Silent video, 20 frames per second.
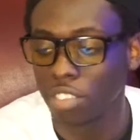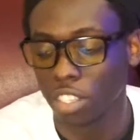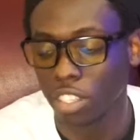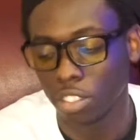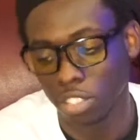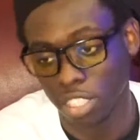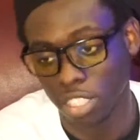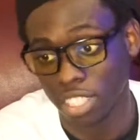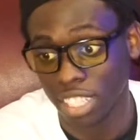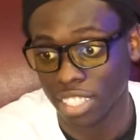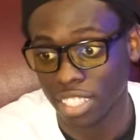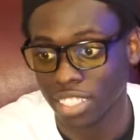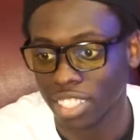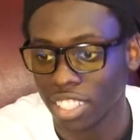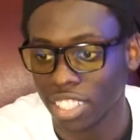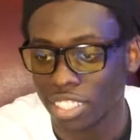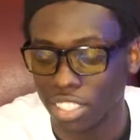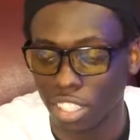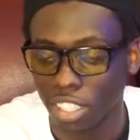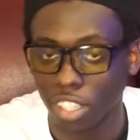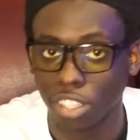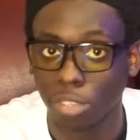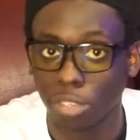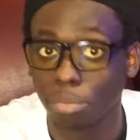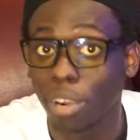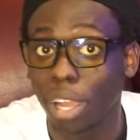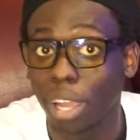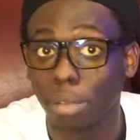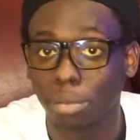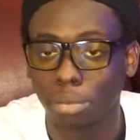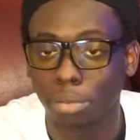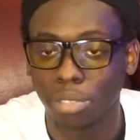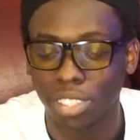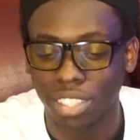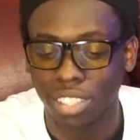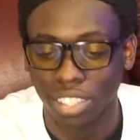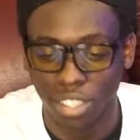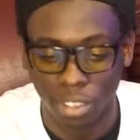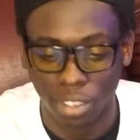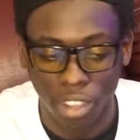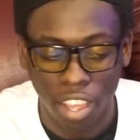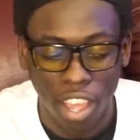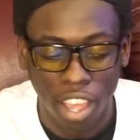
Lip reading: you to exist, so you probably do.